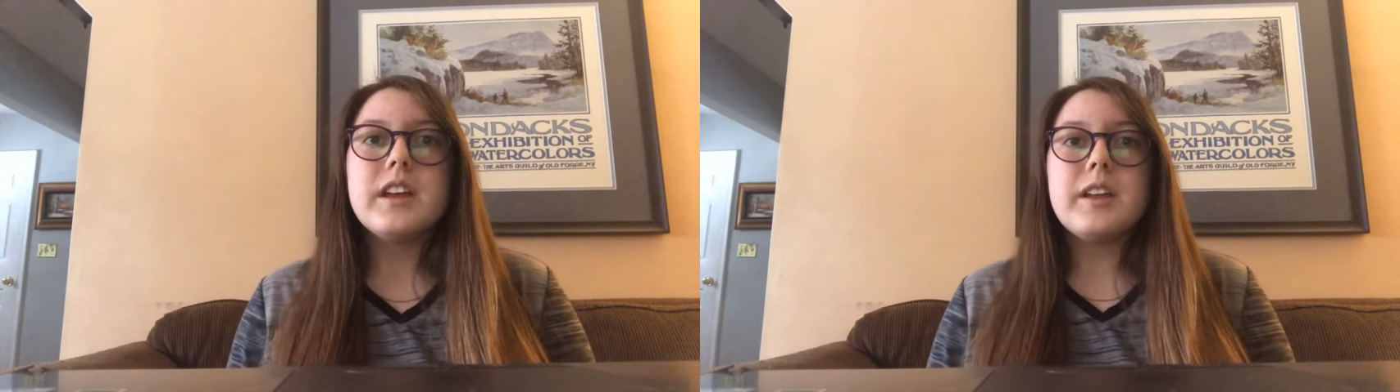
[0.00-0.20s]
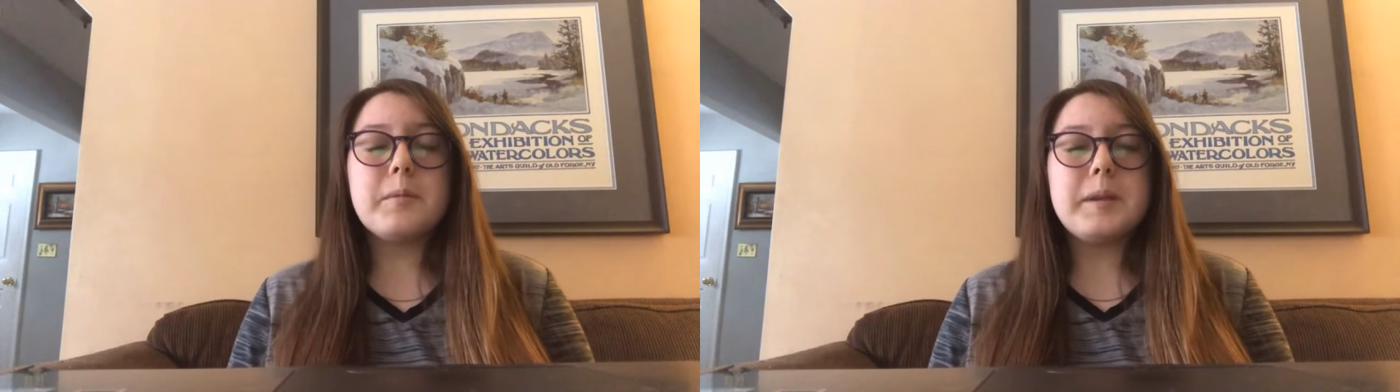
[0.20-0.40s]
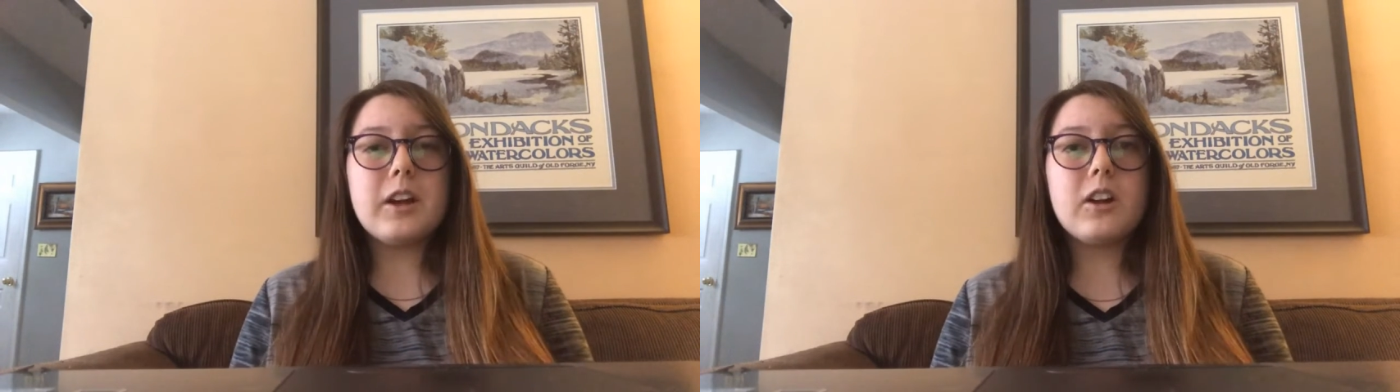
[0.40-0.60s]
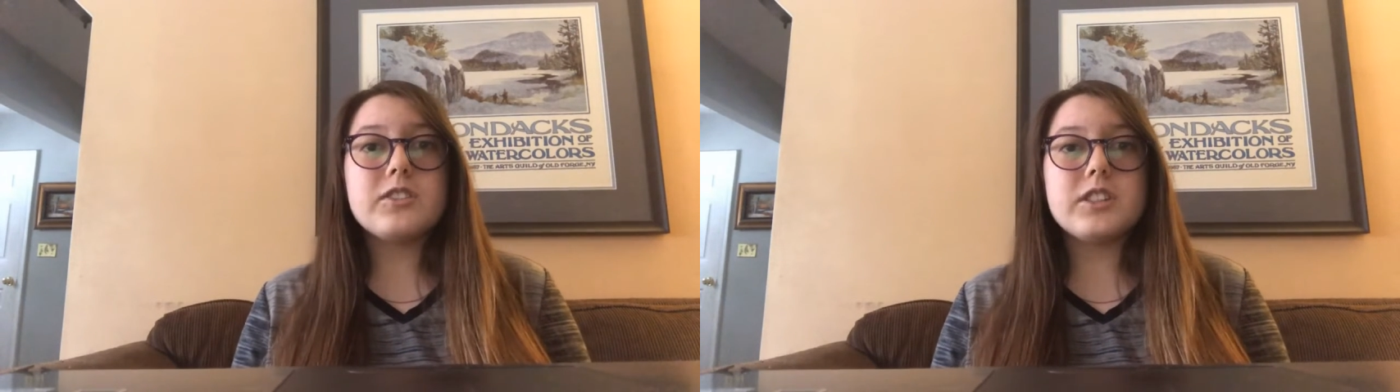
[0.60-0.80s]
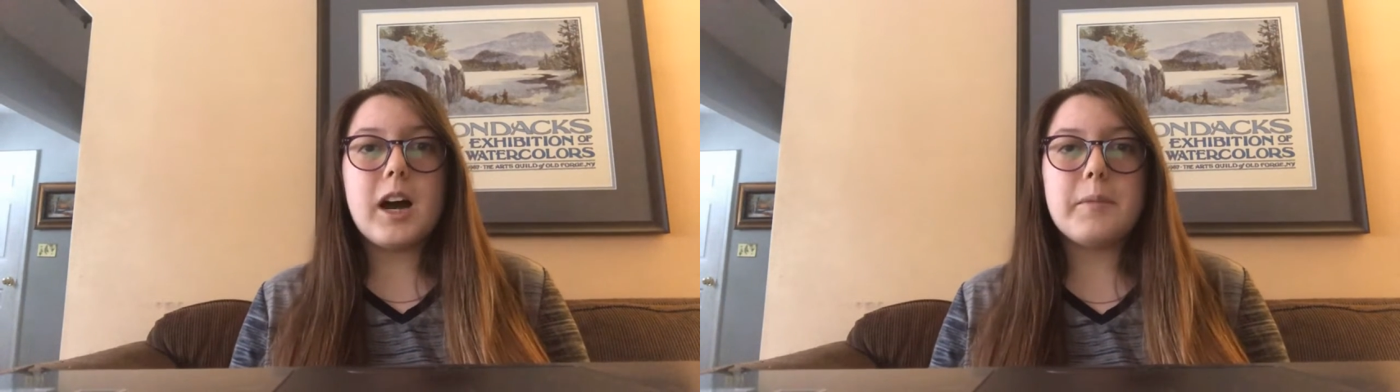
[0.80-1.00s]
it'll be her
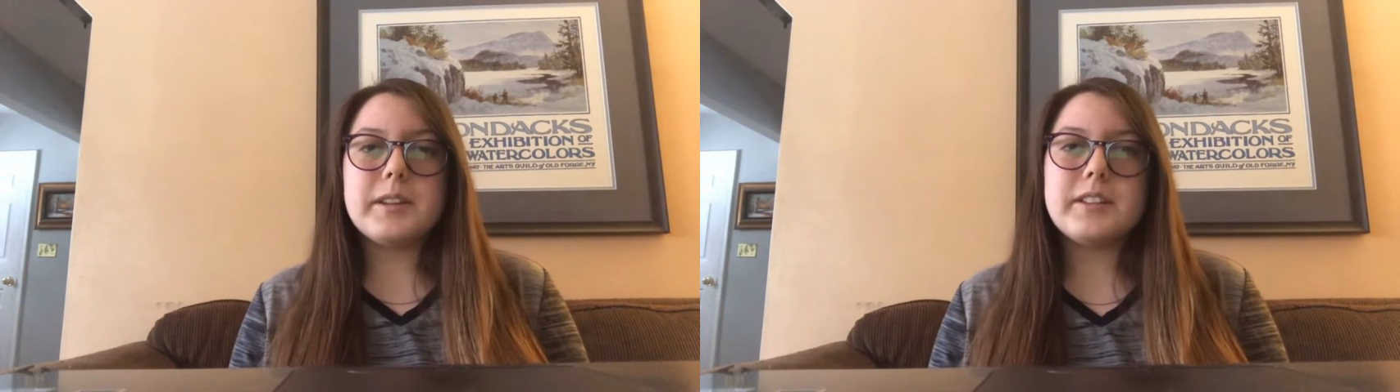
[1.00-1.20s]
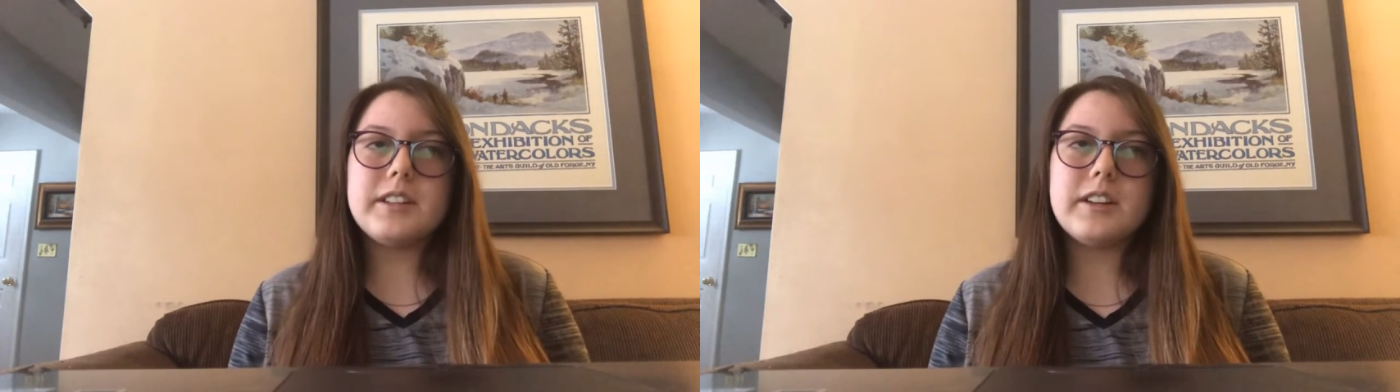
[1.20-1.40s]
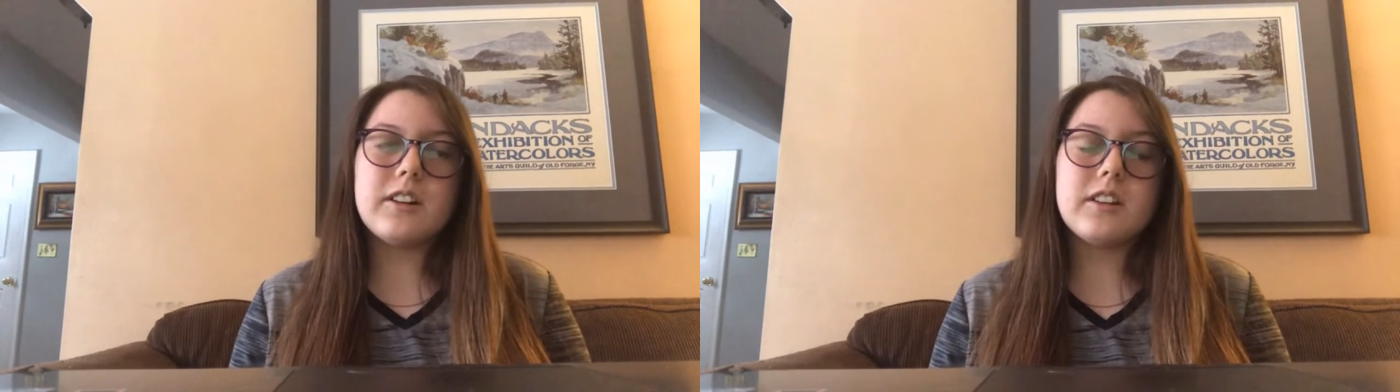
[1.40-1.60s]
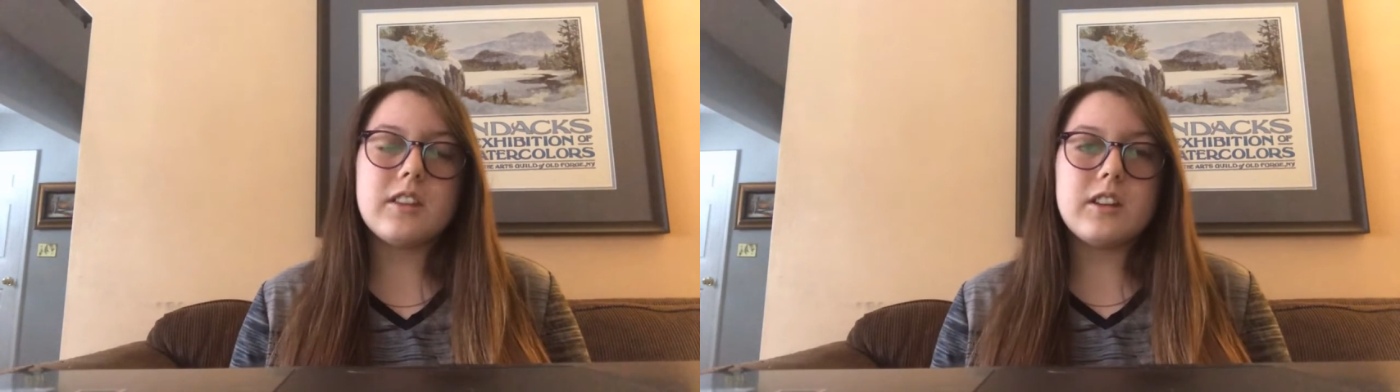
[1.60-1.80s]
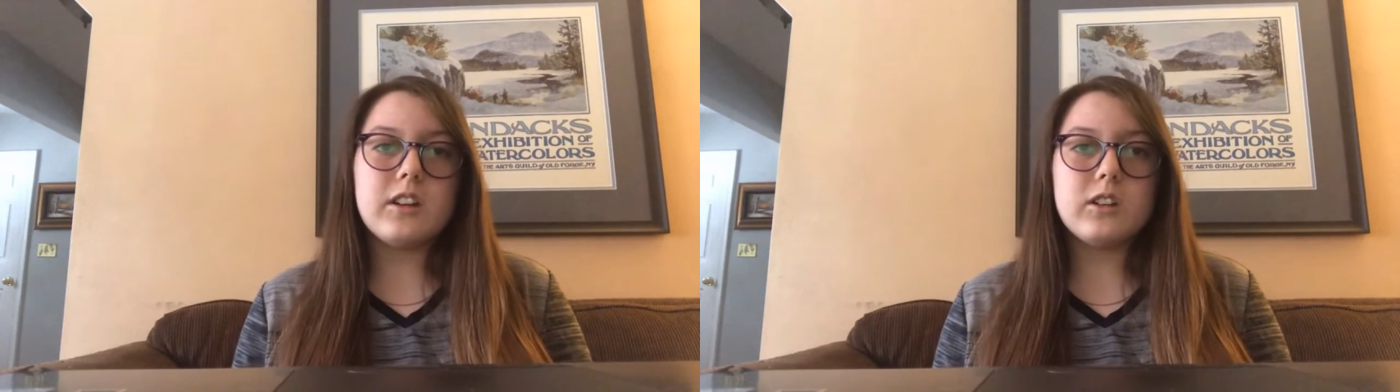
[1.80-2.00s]
job to steer
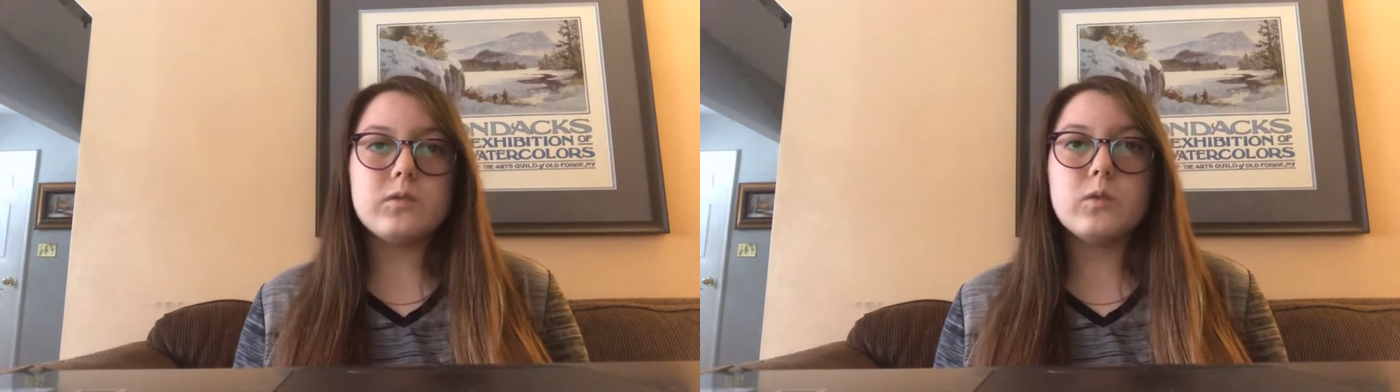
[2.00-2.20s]
the